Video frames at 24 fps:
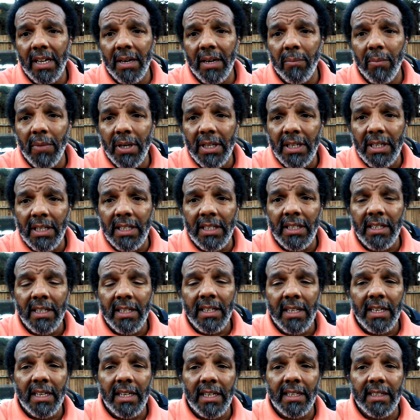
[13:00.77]
money
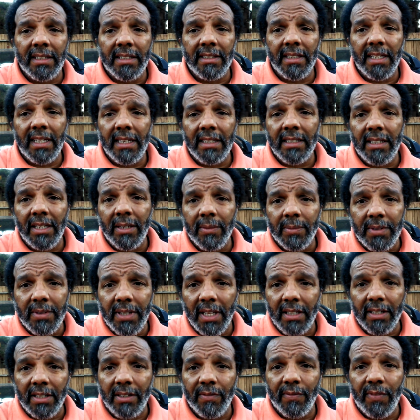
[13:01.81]
and end up
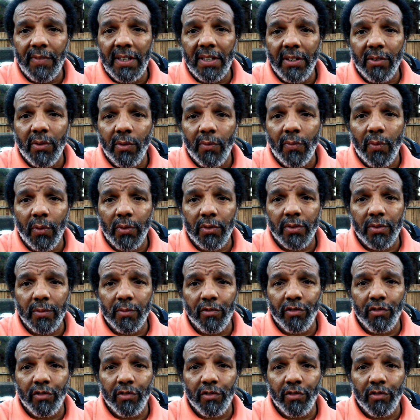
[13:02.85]
selling a vehicle for some